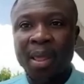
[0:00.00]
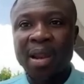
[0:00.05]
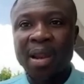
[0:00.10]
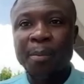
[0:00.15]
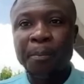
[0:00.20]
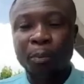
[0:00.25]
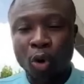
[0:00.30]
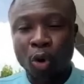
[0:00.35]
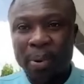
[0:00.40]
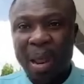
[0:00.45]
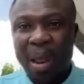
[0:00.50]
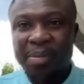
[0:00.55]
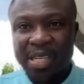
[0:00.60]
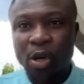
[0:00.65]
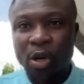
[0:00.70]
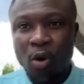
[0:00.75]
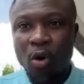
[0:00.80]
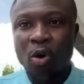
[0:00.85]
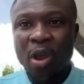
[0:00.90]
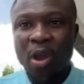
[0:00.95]
Problems,
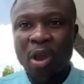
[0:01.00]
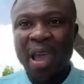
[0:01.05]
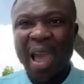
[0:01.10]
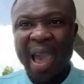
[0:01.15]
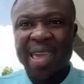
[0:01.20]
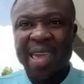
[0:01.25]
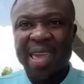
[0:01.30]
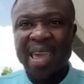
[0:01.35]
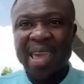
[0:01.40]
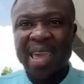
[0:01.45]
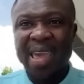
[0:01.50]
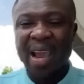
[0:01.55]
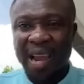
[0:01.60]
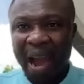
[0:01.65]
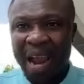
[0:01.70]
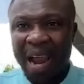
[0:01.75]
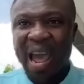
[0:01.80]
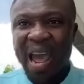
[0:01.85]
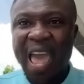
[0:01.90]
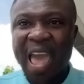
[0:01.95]
you know, a
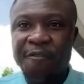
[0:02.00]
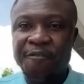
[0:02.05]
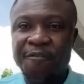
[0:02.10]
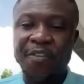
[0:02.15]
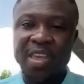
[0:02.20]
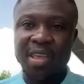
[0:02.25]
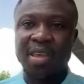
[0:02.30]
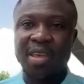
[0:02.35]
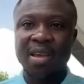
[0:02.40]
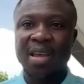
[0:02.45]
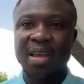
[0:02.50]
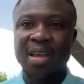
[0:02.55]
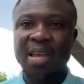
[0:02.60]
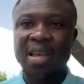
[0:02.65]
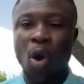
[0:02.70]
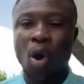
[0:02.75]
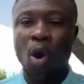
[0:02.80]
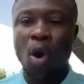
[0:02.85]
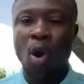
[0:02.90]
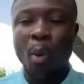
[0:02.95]
Ghana FA,
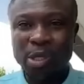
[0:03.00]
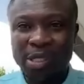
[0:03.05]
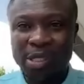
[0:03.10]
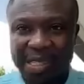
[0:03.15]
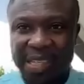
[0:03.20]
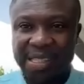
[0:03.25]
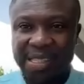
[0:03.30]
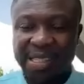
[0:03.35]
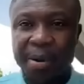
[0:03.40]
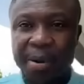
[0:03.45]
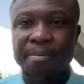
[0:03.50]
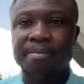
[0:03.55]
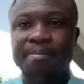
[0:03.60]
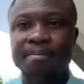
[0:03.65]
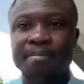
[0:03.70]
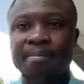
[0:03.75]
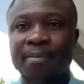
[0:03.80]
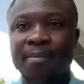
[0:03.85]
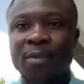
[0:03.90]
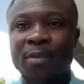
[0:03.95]
almost system,
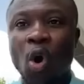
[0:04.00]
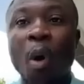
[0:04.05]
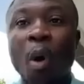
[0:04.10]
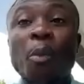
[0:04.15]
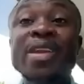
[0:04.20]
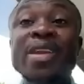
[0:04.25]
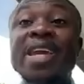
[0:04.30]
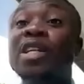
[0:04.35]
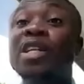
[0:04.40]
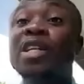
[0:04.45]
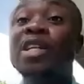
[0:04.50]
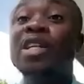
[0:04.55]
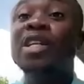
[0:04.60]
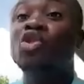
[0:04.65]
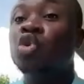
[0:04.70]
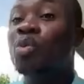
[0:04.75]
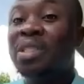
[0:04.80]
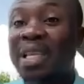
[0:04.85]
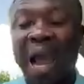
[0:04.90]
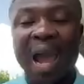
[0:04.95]
almost in
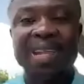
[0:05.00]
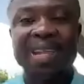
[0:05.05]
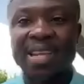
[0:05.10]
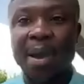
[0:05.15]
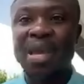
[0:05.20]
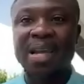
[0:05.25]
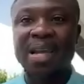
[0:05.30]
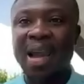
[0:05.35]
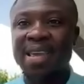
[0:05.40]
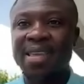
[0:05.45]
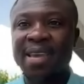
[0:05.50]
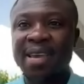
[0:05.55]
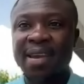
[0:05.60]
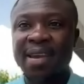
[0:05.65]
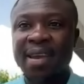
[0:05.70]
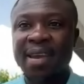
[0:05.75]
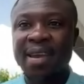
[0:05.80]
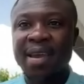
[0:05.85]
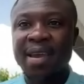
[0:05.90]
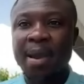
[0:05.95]
Tunta, Jamaica,
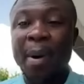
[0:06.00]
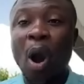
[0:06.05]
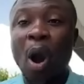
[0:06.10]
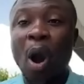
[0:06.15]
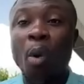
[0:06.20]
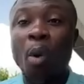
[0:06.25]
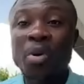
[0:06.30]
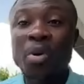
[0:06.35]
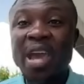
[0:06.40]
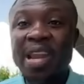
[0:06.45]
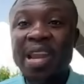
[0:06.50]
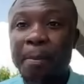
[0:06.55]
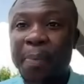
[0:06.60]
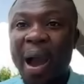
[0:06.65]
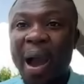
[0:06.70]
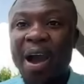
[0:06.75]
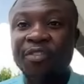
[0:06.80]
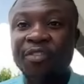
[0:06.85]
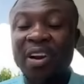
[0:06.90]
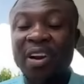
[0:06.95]
but only a
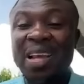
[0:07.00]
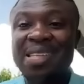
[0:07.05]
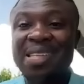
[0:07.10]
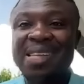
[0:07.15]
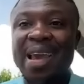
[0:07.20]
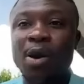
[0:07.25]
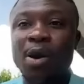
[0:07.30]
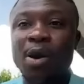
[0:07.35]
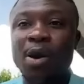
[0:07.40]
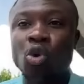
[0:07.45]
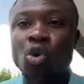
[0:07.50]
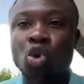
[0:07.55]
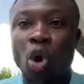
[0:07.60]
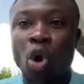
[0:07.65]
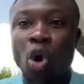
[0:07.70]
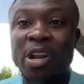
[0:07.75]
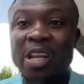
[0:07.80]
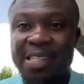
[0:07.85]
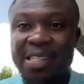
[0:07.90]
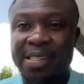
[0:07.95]
nipa, friends and
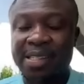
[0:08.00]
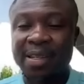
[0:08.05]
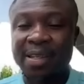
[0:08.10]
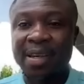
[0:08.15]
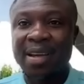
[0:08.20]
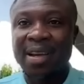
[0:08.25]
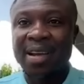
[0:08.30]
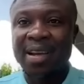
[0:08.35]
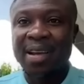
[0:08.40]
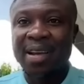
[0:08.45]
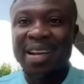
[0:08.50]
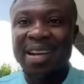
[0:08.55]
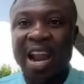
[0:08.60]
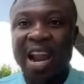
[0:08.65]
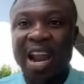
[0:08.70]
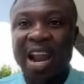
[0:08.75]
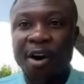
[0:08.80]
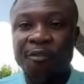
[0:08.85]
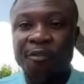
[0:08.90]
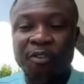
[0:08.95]
cronies.
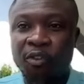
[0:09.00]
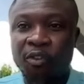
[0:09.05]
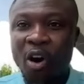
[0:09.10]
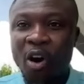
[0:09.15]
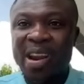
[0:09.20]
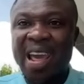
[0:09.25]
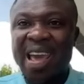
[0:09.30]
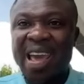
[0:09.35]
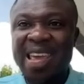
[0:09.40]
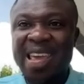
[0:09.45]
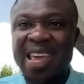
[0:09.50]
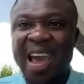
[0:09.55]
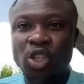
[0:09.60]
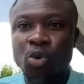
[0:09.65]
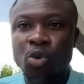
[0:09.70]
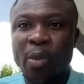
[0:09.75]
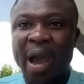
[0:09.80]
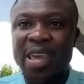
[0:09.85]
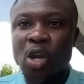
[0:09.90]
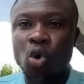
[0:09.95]
Now for 4 years
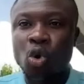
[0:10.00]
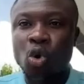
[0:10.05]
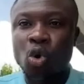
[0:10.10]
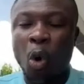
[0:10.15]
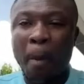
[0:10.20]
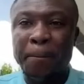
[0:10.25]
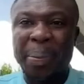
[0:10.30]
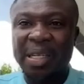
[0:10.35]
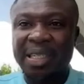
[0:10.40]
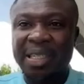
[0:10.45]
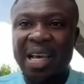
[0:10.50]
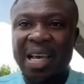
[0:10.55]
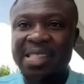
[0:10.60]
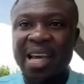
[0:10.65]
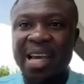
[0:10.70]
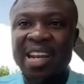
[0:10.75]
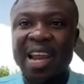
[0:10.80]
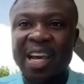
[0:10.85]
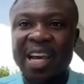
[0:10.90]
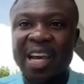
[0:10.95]
to my incompetence
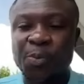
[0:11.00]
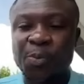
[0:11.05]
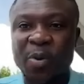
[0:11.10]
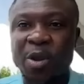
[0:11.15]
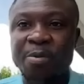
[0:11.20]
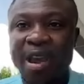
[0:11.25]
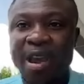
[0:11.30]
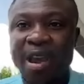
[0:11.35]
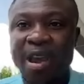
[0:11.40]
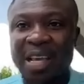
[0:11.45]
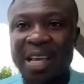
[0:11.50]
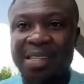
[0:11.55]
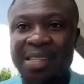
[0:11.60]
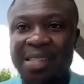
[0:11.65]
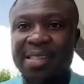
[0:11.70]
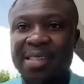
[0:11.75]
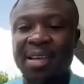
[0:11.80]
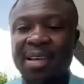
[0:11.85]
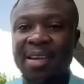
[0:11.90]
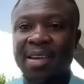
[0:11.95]
and inexperience.
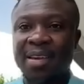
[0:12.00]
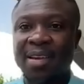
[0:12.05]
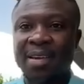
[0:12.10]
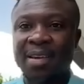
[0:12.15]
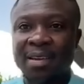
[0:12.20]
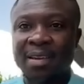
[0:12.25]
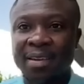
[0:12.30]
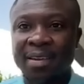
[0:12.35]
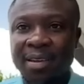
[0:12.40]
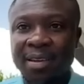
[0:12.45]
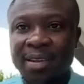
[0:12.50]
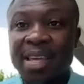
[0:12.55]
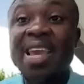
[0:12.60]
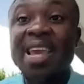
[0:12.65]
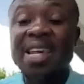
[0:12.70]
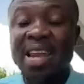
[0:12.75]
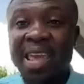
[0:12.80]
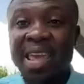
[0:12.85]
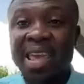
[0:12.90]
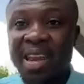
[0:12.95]

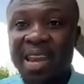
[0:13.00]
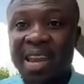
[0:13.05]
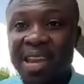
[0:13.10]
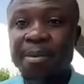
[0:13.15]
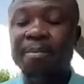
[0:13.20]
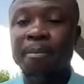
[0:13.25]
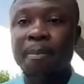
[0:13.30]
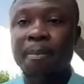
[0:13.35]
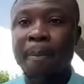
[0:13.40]
Yen yin ayen yin.